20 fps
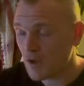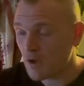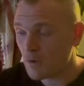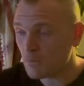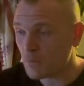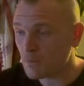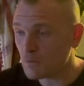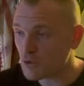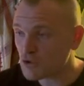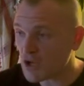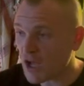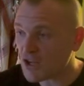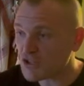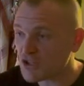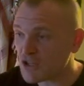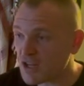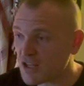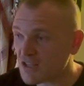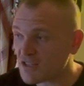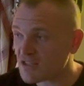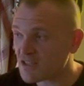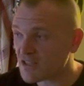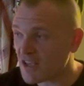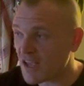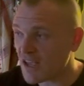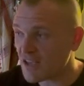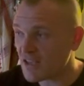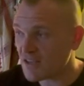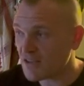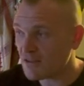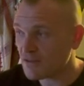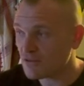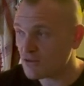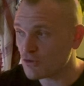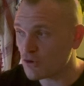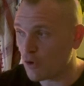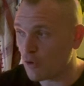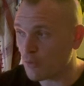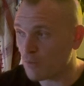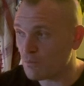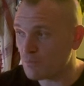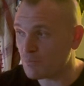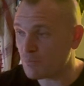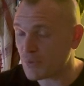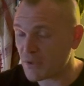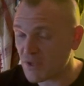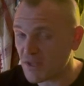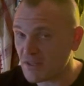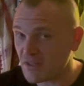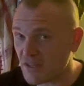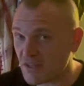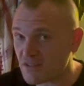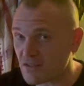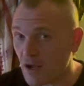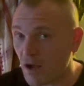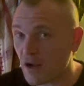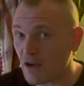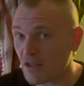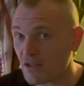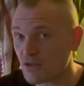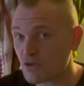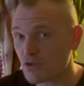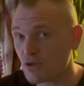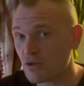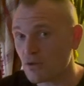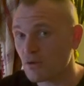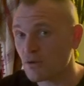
But Musashi didn't say, don't be dishonest.